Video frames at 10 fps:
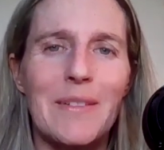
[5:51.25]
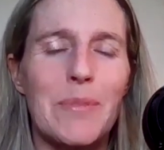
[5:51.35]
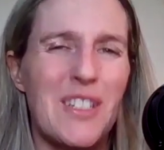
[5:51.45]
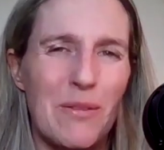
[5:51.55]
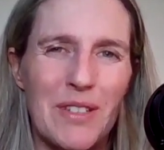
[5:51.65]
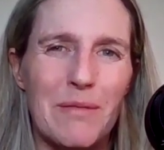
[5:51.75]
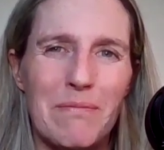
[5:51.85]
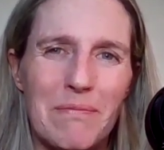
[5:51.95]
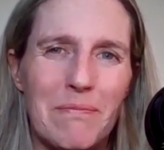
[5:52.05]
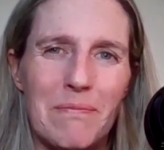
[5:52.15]
but she was
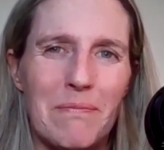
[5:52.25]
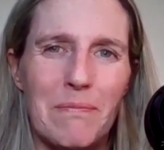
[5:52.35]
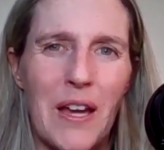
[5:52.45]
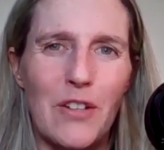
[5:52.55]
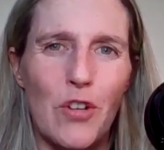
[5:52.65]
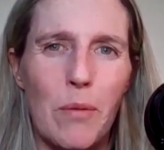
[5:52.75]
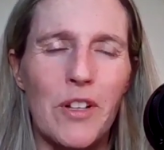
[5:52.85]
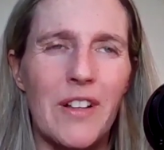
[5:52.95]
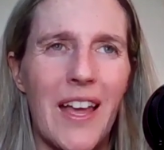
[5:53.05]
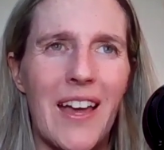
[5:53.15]
in bad
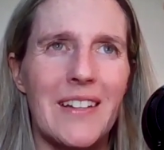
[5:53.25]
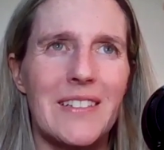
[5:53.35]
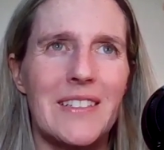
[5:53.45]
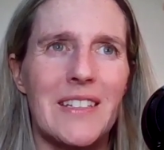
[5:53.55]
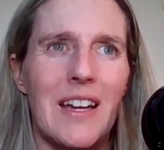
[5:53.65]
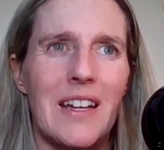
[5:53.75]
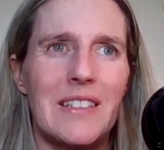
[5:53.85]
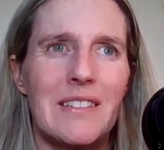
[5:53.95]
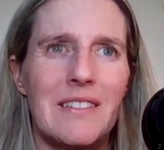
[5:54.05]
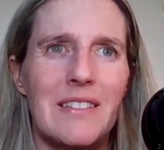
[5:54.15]
trouble and
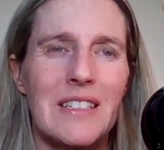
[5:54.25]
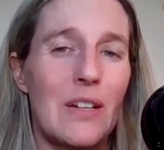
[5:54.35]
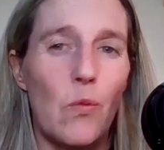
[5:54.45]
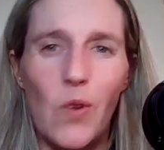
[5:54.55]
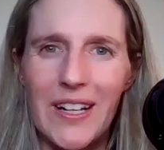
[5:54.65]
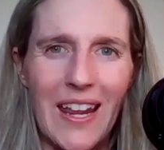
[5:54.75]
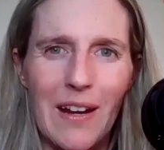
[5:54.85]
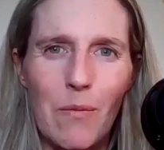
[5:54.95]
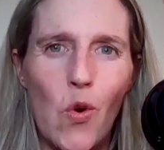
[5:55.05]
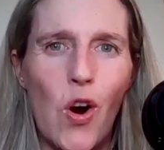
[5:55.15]
didn't want it
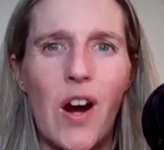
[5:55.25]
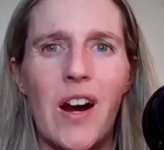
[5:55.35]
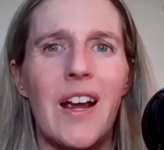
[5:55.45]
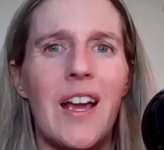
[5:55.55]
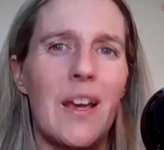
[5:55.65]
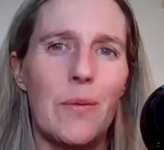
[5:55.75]
anymore.